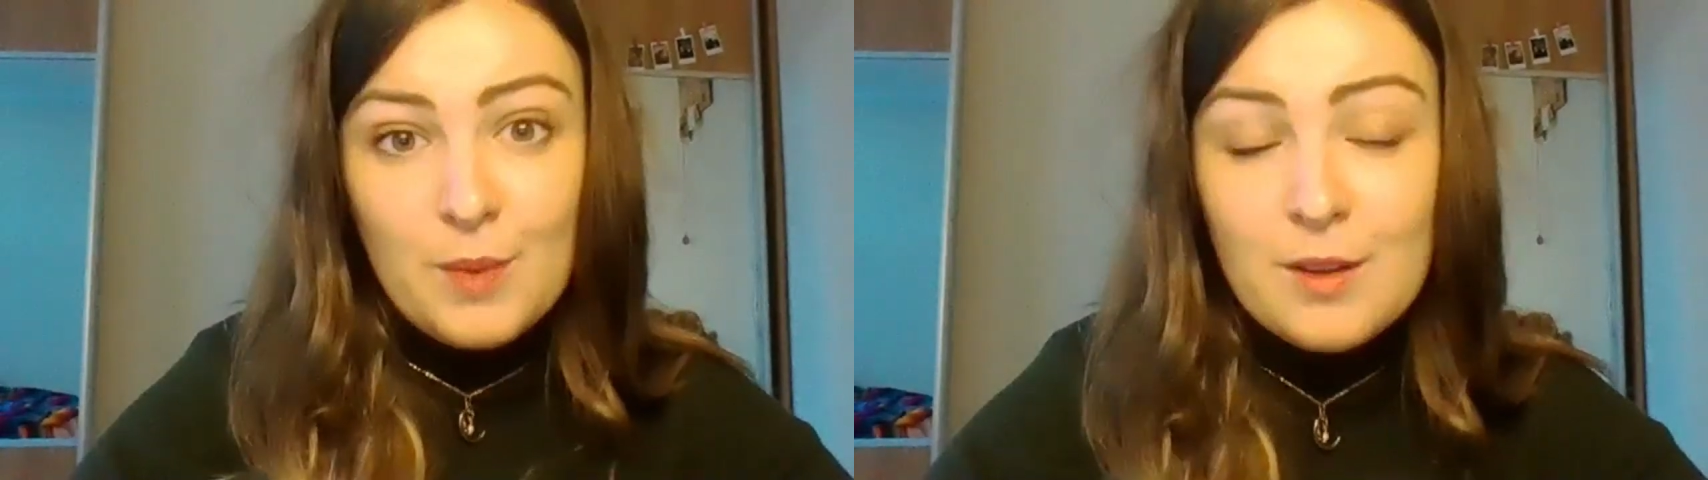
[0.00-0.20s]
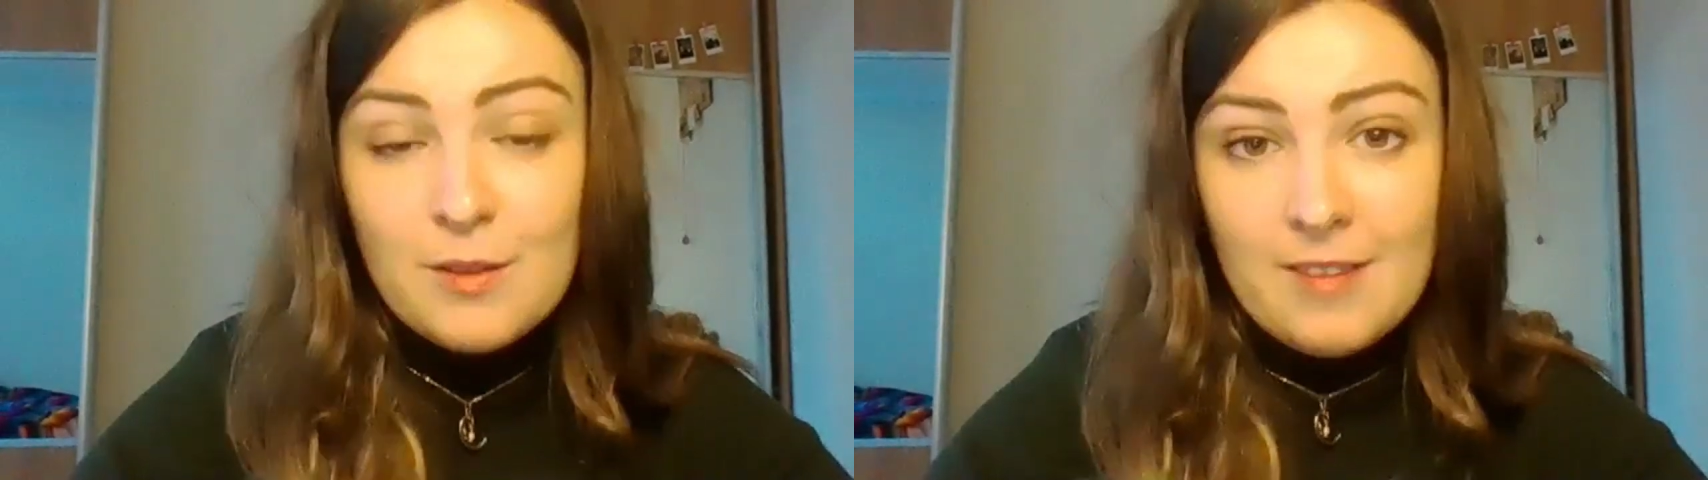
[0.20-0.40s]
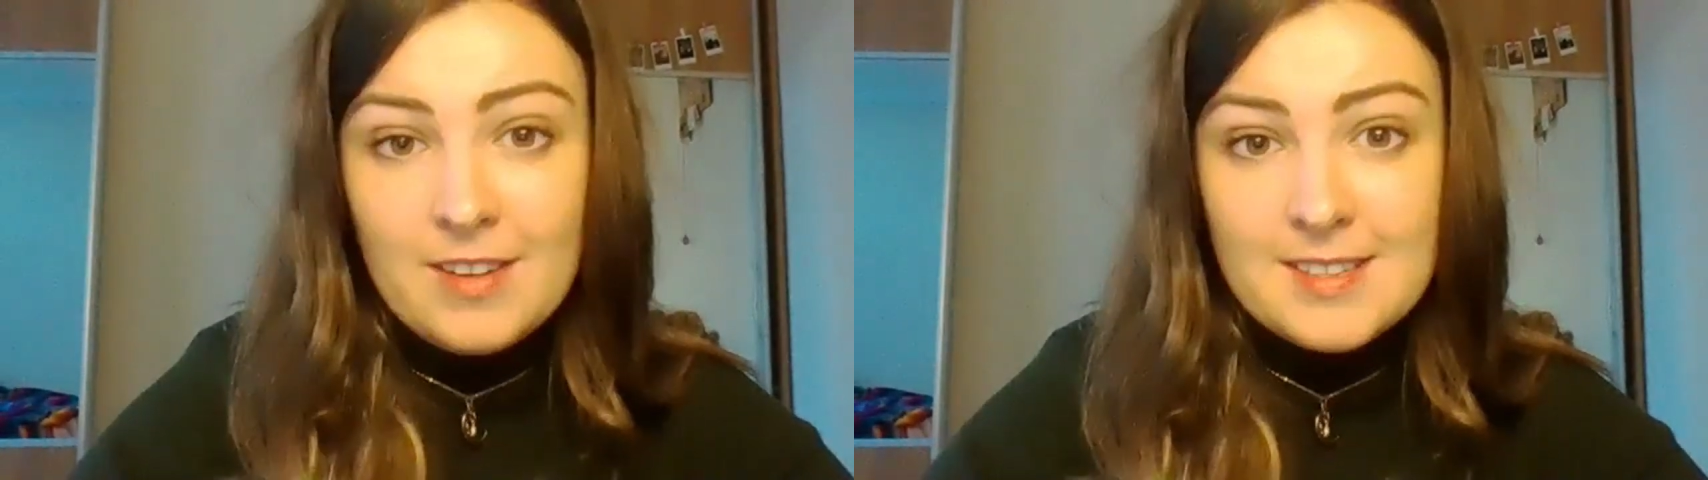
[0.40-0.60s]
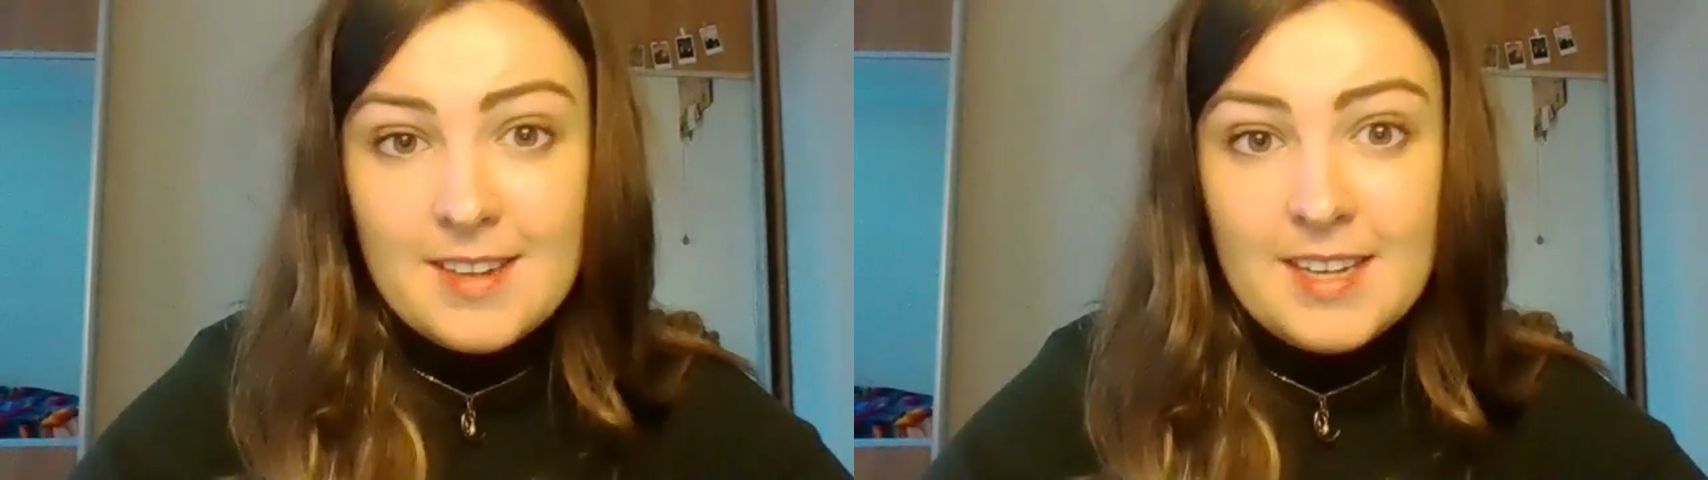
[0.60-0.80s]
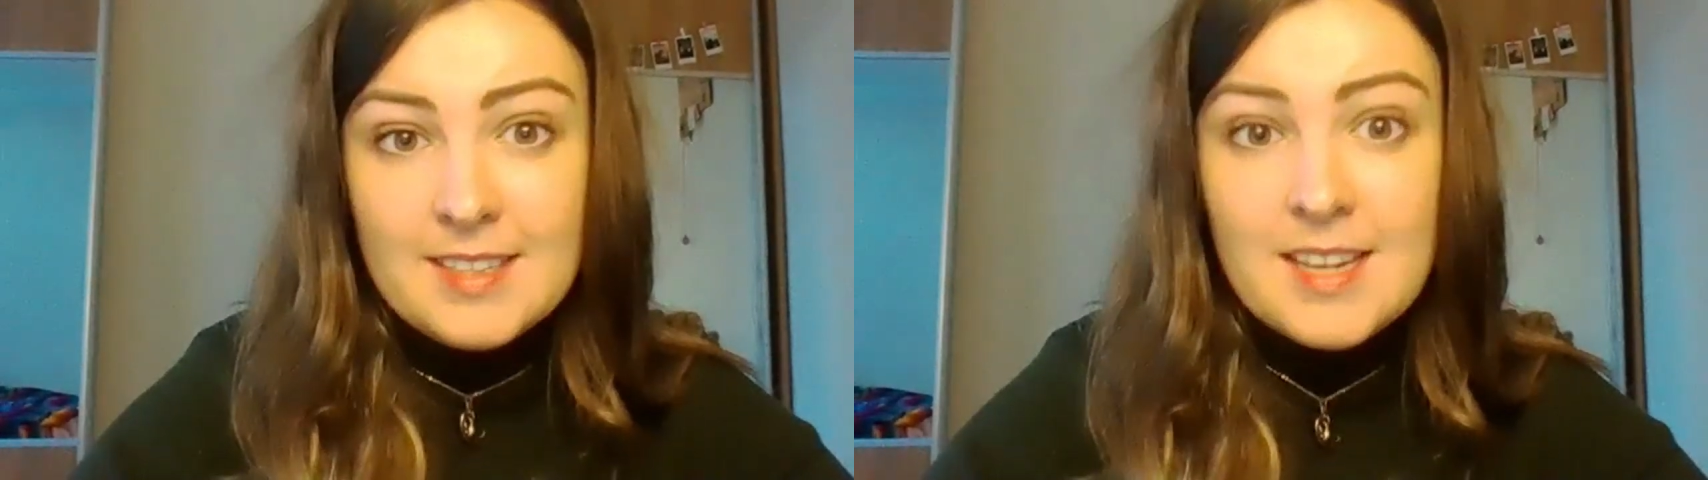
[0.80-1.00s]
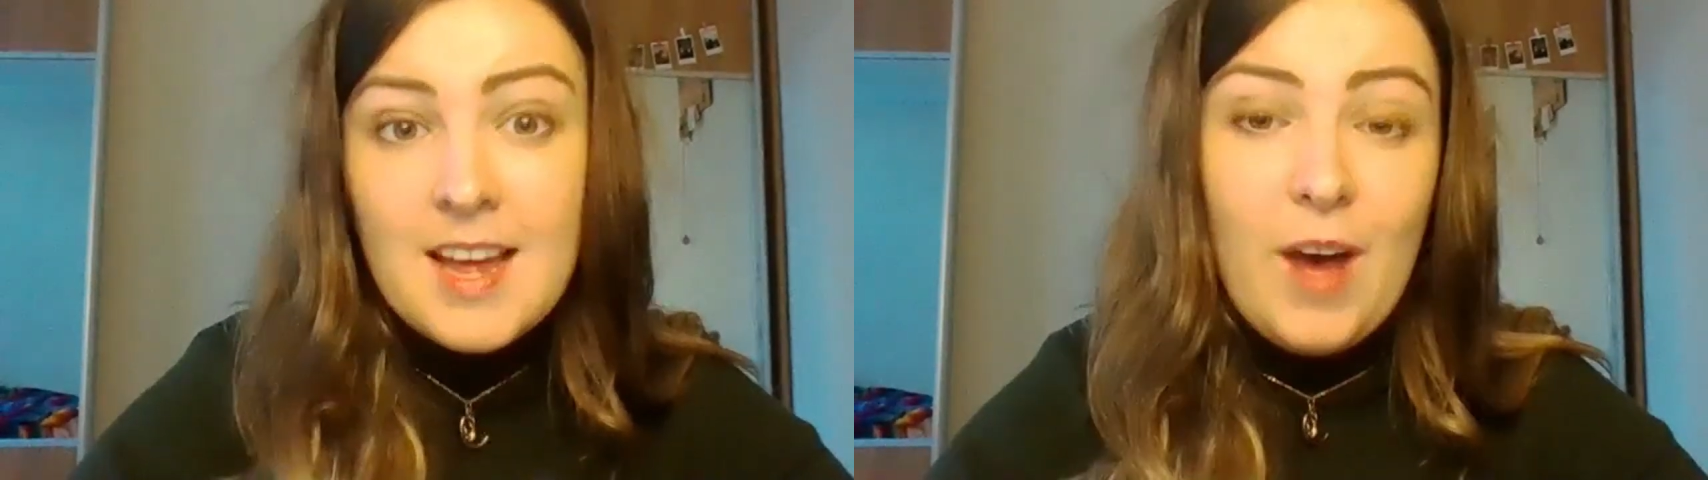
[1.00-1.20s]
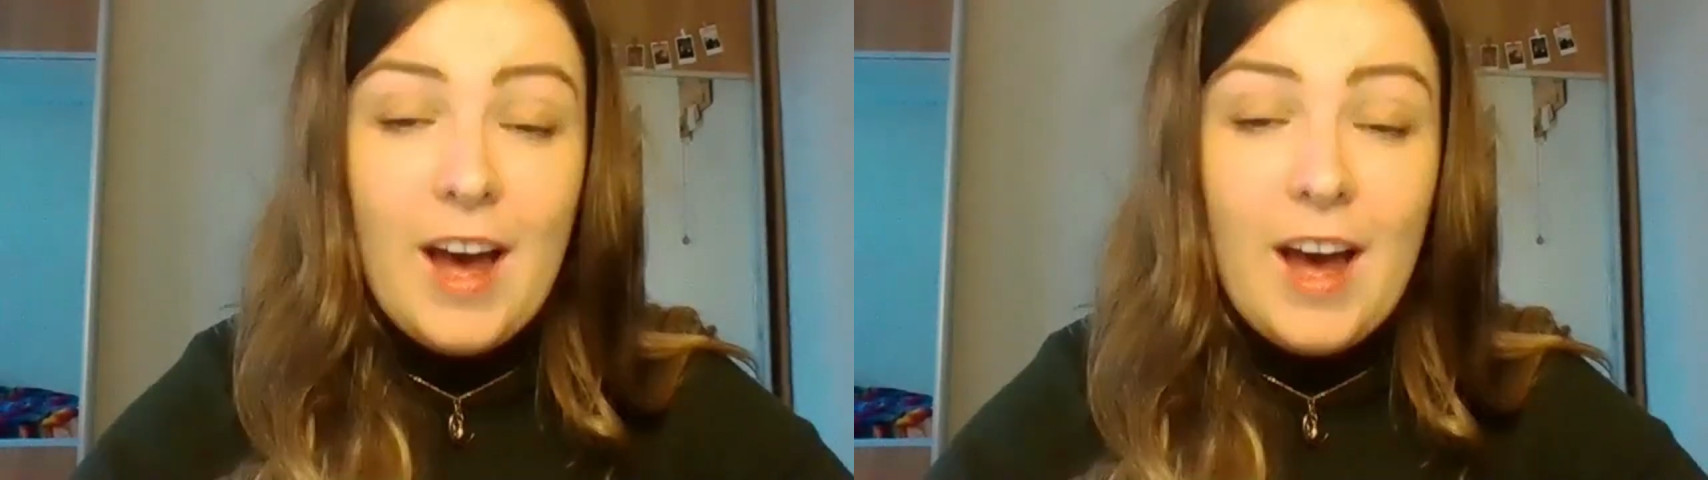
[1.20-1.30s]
with Unravelling Science